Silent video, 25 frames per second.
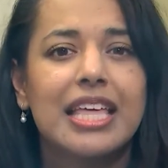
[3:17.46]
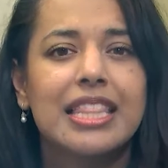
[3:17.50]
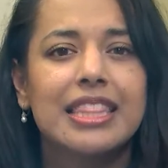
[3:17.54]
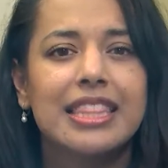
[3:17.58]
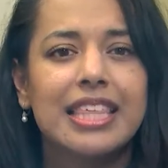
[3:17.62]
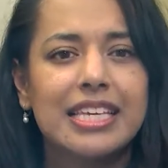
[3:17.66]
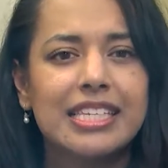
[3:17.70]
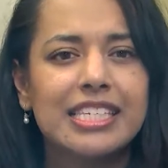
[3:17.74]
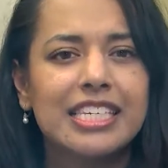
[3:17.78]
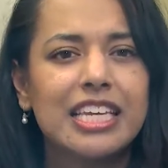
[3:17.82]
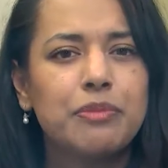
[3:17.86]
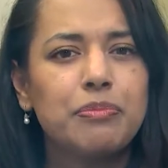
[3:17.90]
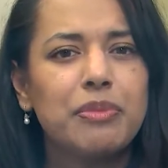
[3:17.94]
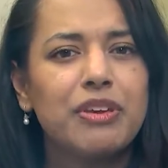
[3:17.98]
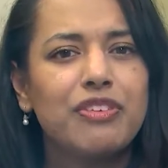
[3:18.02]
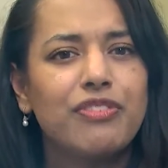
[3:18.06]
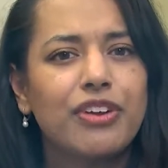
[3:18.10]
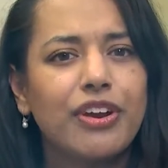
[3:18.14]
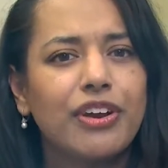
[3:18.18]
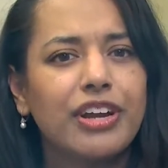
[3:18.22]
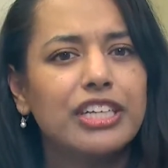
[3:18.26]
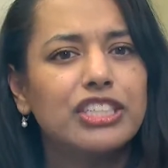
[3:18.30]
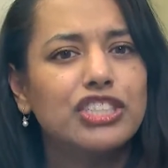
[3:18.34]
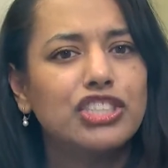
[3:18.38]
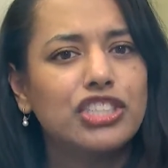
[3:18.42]
This can be
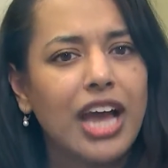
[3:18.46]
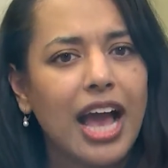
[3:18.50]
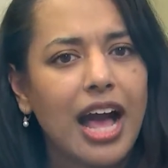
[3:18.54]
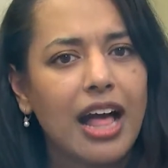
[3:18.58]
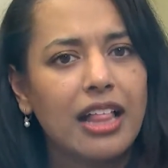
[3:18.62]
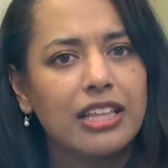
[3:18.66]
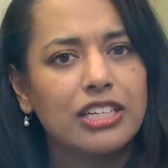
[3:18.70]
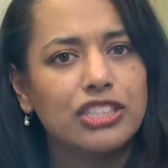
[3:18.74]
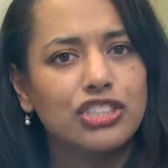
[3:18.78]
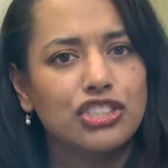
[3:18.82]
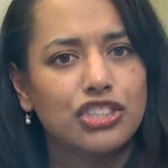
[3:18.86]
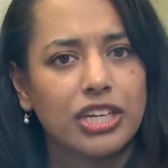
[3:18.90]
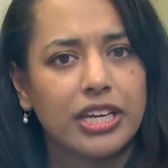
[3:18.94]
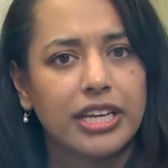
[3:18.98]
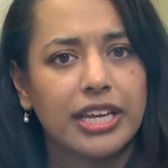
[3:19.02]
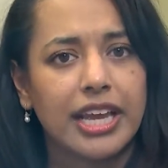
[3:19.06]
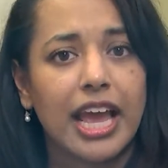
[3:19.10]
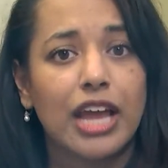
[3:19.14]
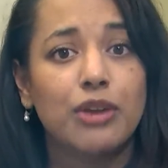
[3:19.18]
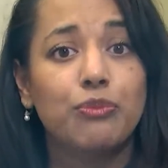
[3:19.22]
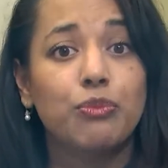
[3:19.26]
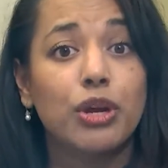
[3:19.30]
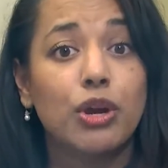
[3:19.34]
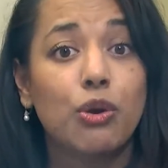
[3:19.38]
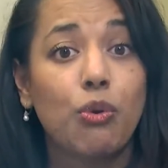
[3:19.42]
very challenging
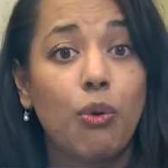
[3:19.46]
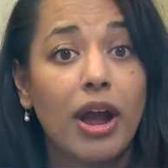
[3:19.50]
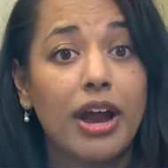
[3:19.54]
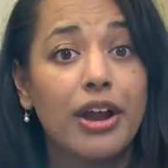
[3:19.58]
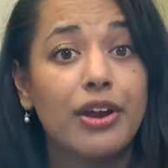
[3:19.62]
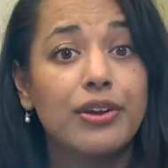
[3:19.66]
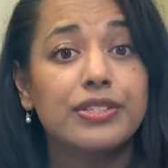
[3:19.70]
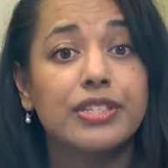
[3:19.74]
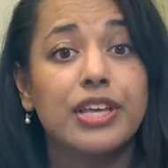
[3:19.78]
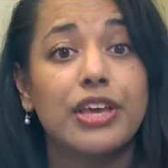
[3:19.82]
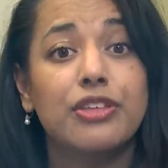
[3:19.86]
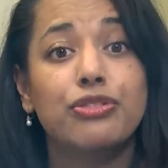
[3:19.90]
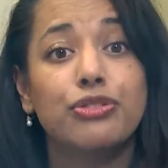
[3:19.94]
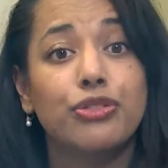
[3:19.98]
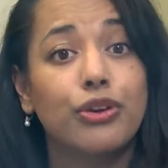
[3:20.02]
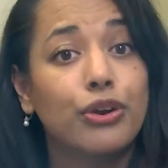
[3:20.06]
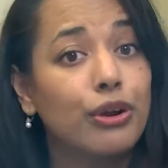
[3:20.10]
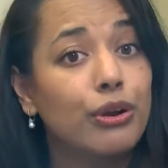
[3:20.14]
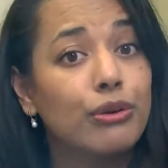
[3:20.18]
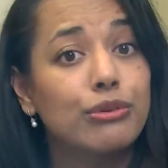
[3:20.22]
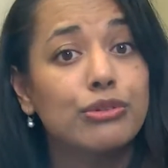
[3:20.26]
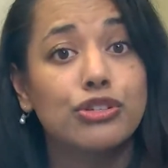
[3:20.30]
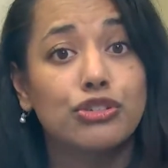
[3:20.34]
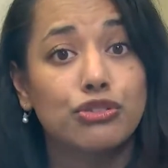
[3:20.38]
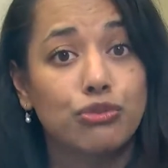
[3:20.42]
and requires a
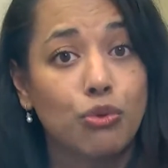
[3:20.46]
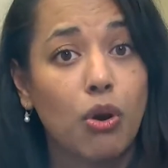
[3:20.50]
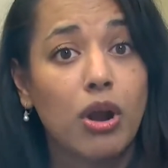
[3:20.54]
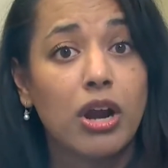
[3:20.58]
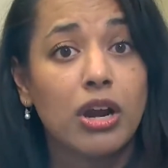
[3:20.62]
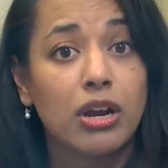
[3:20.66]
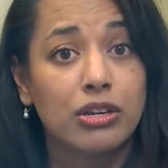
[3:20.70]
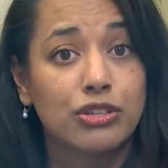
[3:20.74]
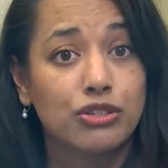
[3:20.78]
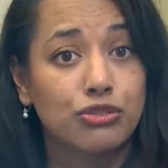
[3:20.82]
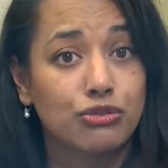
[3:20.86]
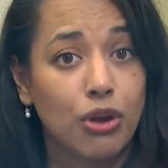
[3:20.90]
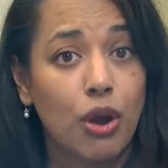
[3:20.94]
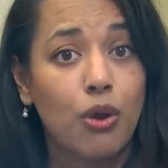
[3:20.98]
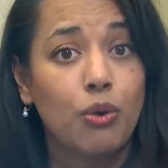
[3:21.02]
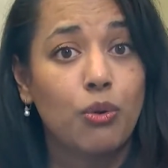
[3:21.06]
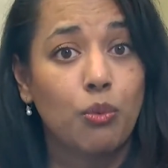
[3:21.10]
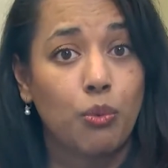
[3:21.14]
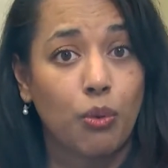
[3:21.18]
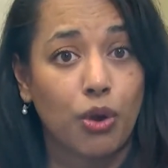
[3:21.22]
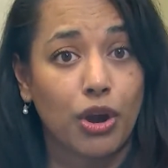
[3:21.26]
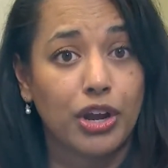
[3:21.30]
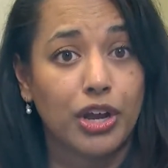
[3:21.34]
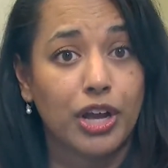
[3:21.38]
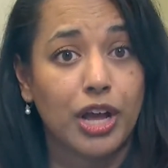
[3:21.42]
thorough stroke, stroke,
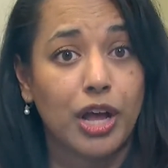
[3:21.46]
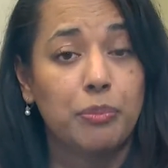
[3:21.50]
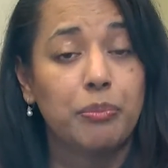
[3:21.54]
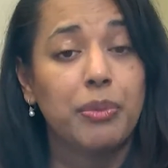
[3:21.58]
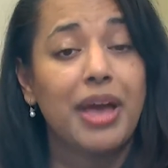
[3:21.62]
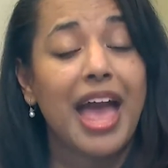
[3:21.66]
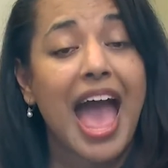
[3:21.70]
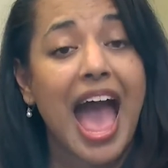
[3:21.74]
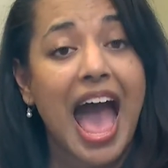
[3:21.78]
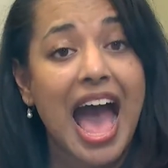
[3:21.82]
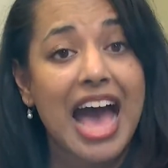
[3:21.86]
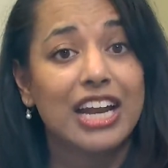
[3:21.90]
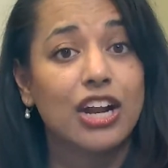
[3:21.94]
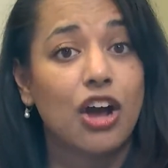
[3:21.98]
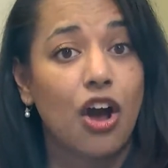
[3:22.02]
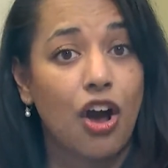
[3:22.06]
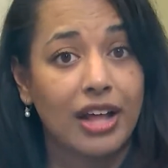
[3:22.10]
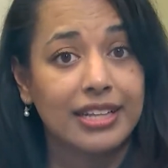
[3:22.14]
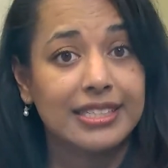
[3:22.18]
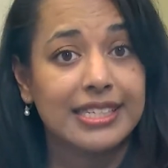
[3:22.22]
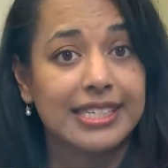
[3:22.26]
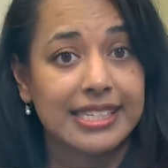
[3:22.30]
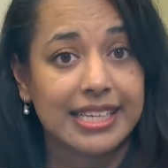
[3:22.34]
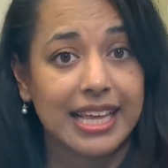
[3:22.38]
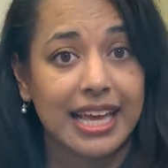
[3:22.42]
workup at
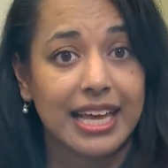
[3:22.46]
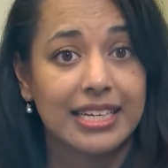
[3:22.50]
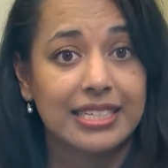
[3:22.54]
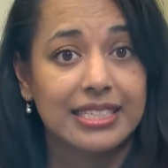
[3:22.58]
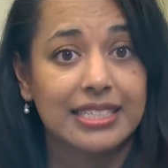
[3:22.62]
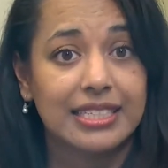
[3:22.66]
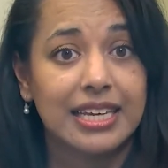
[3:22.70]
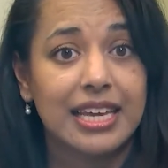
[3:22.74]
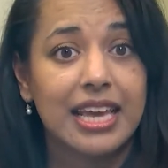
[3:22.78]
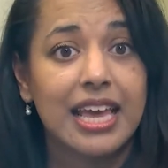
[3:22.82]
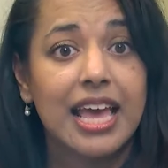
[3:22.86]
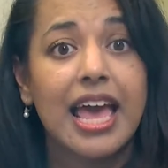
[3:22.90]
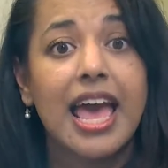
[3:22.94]
onset.